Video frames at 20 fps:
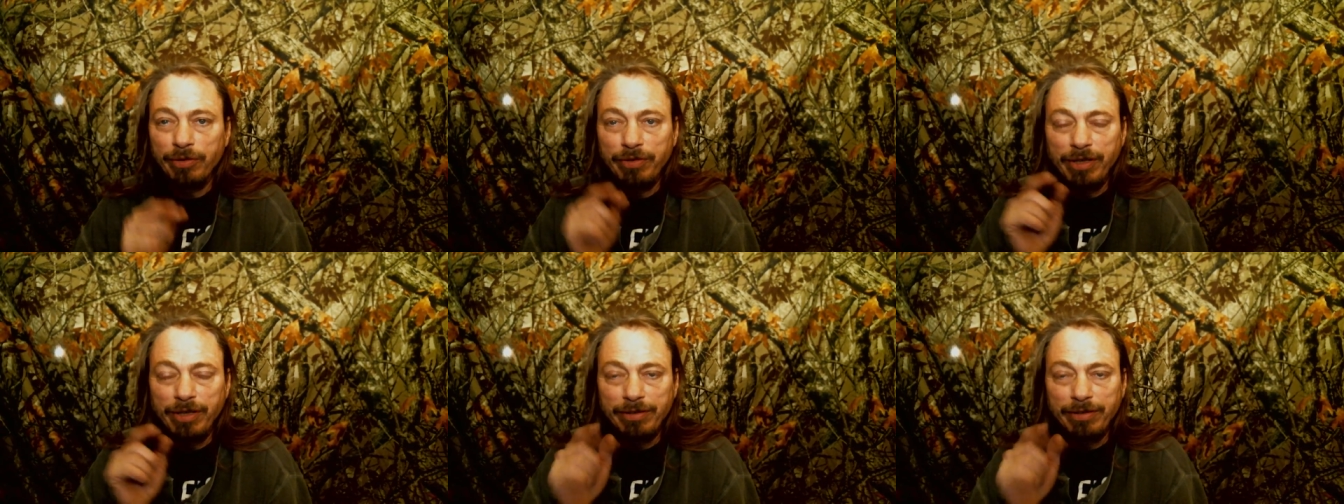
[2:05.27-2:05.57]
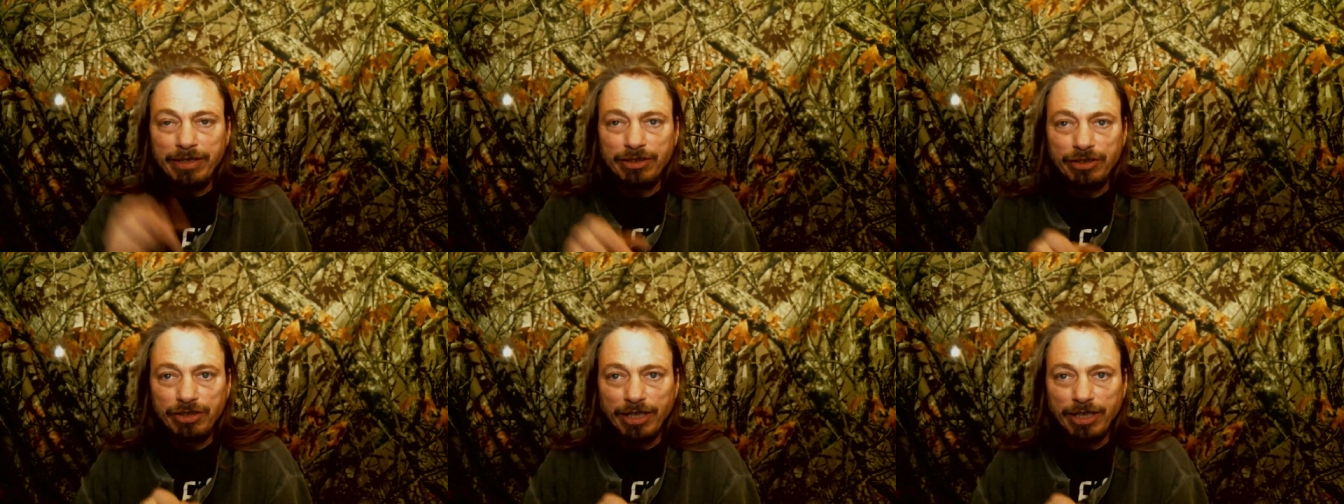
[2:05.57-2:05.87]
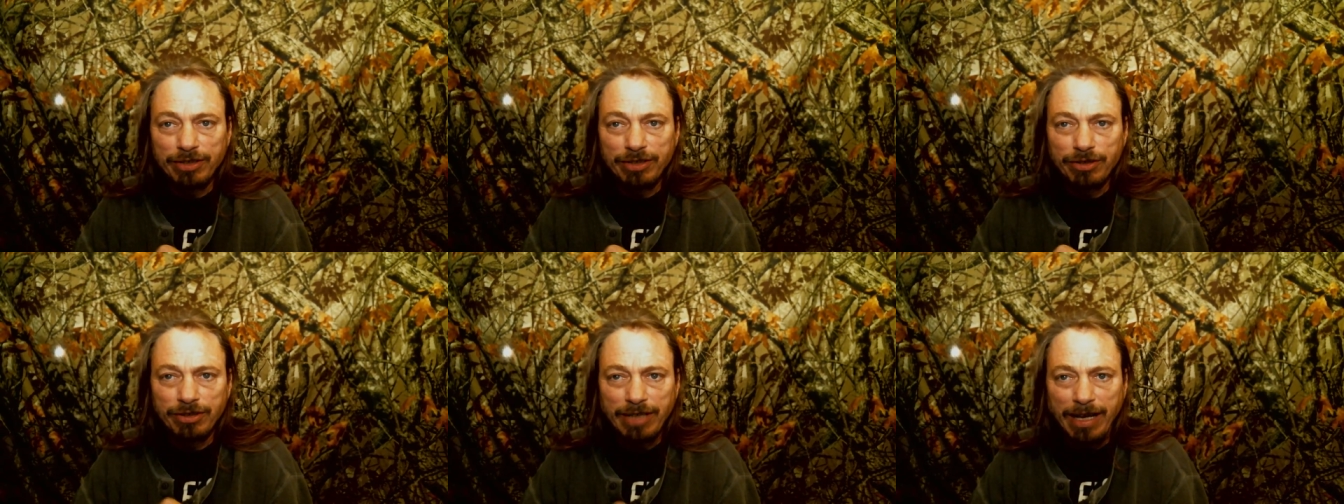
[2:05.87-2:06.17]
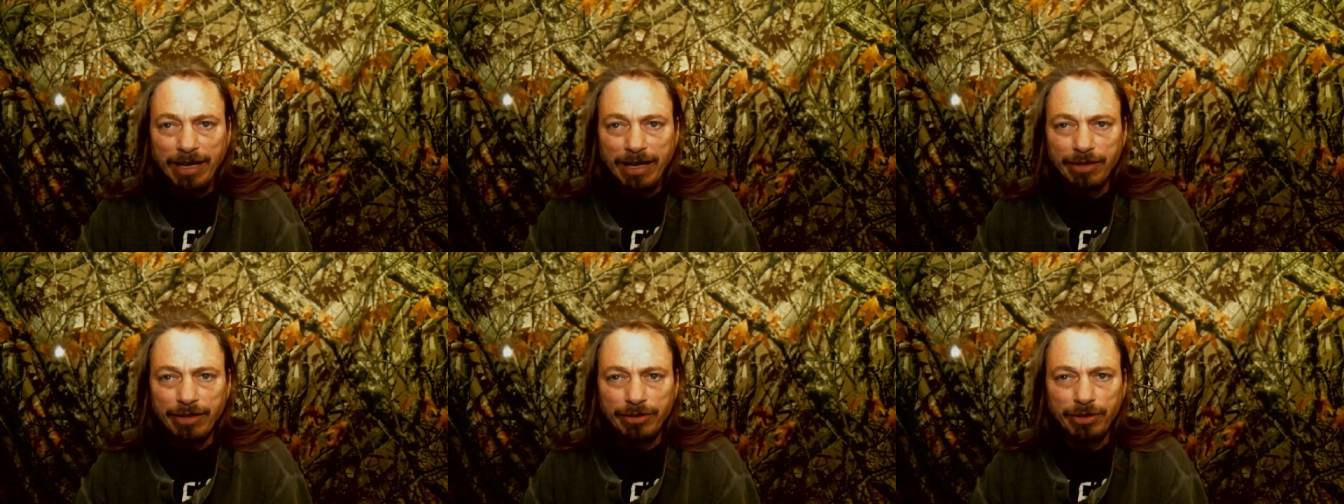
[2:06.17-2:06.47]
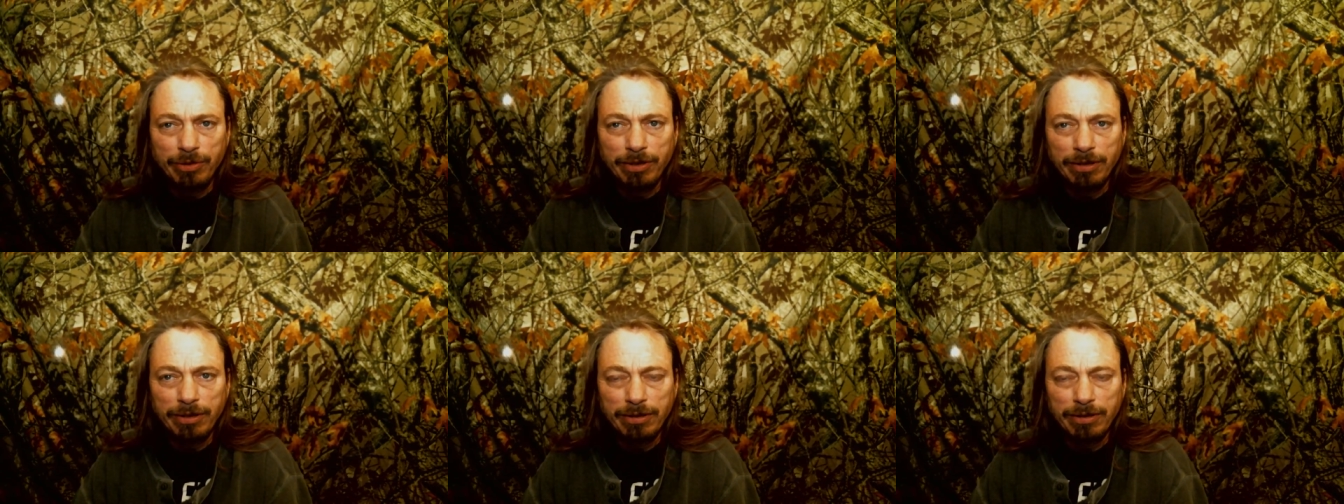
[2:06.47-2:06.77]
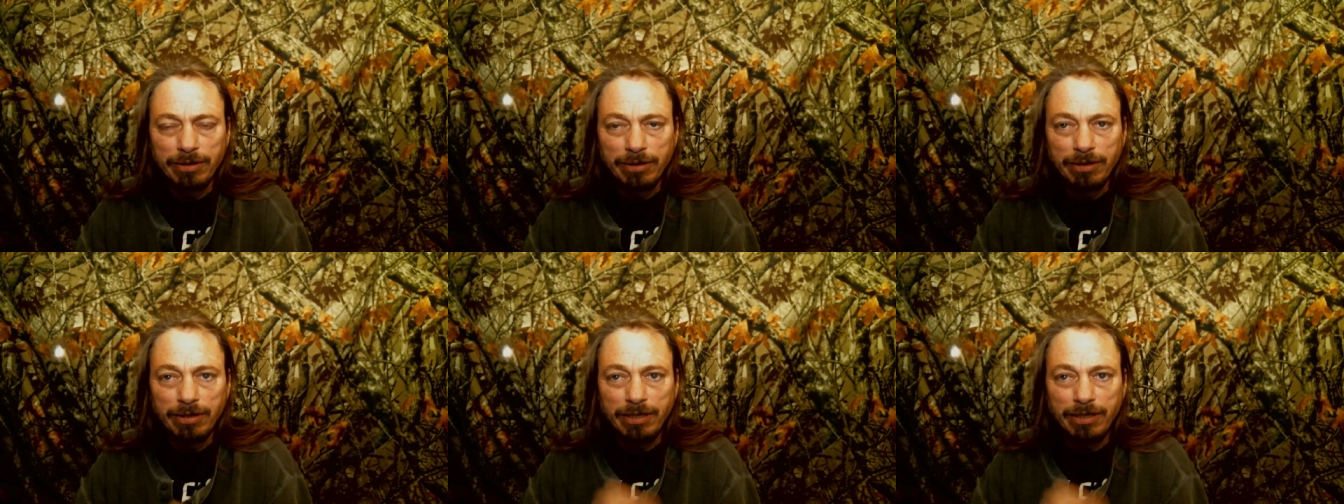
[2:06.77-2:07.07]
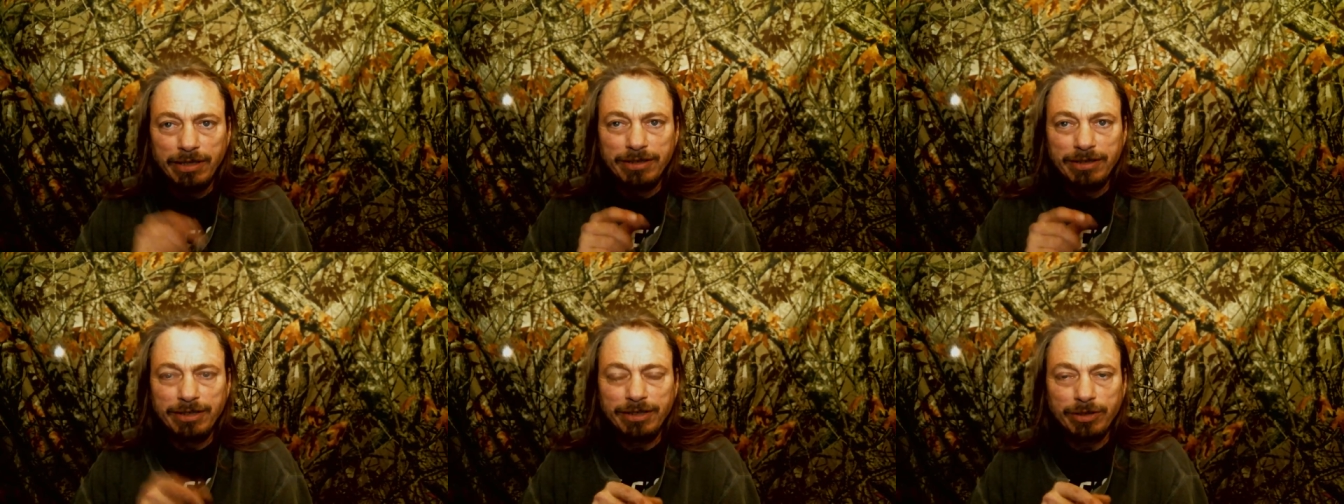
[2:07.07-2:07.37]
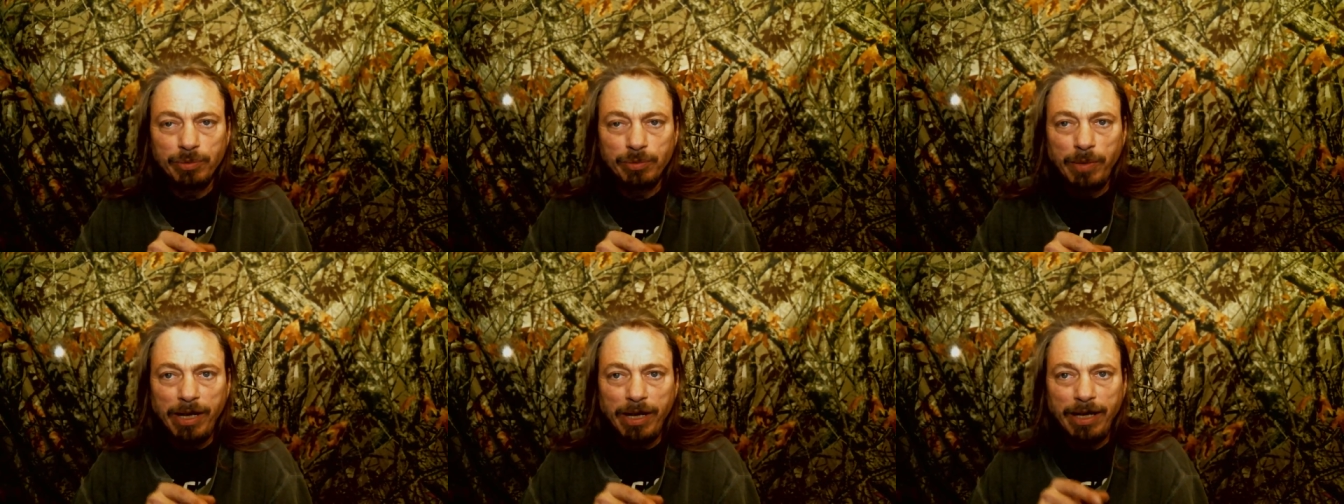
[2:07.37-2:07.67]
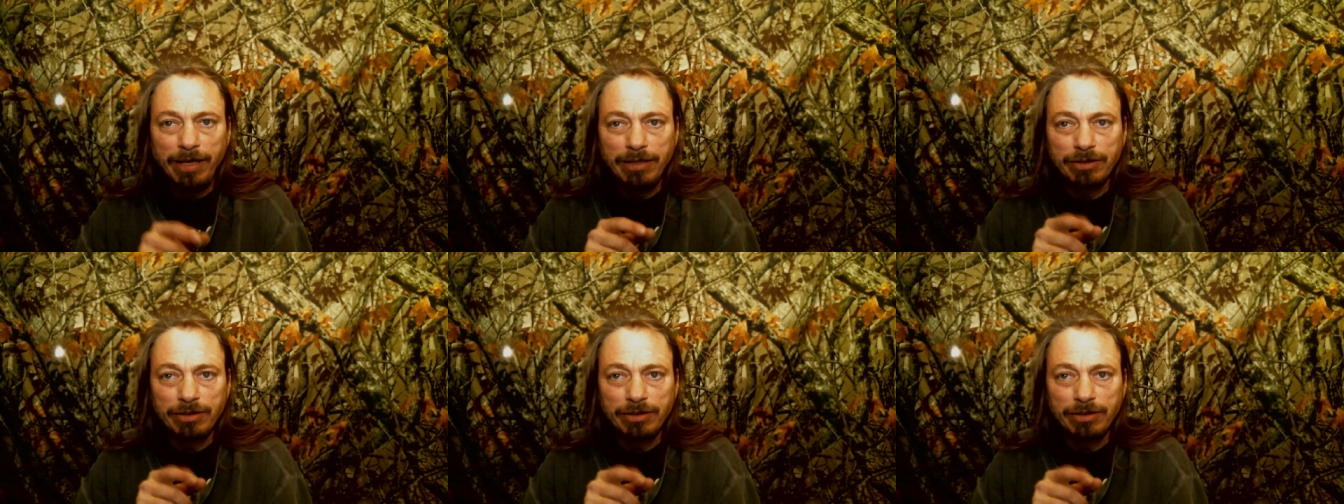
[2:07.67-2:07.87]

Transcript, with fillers: If you have any suggestions how to do it, easiest way,